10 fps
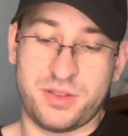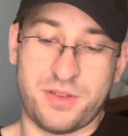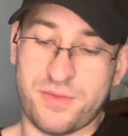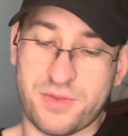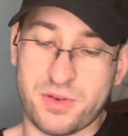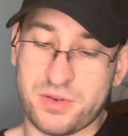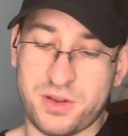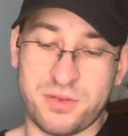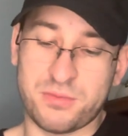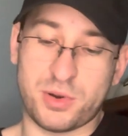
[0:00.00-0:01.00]
November
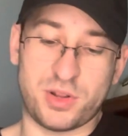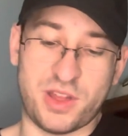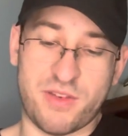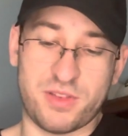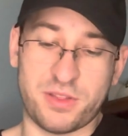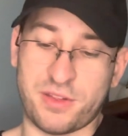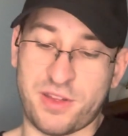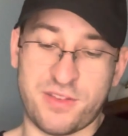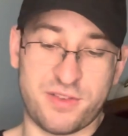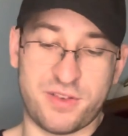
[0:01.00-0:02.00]
11th,
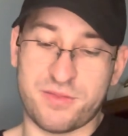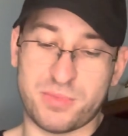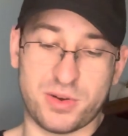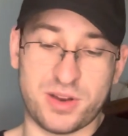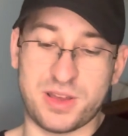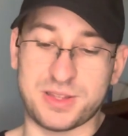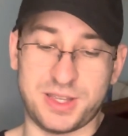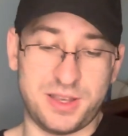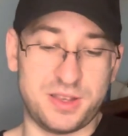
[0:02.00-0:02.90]
November 18th,